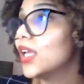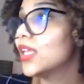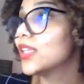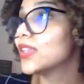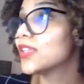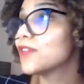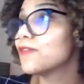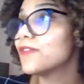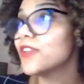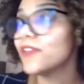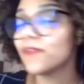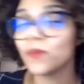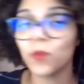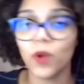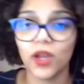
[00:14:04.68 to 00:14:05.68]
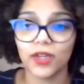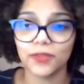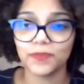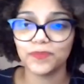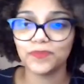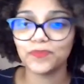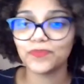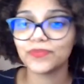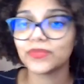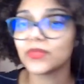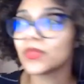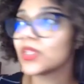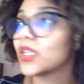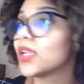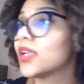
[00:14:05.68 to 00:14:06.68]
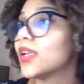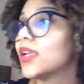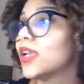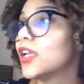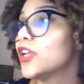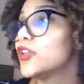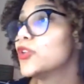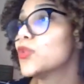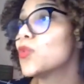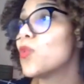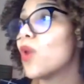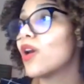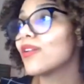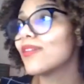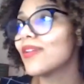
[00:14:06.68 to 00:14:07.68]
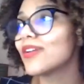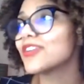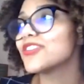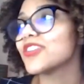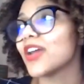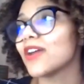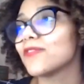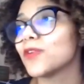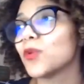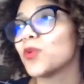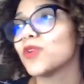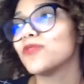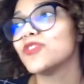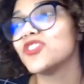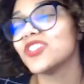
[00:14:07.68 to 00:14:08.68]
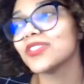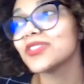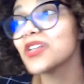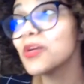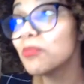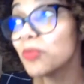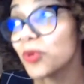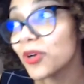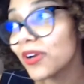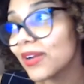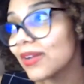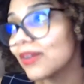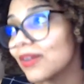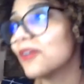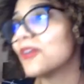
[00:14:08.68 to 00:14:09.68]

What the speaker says: The fifth one, you won't learn Java with just a book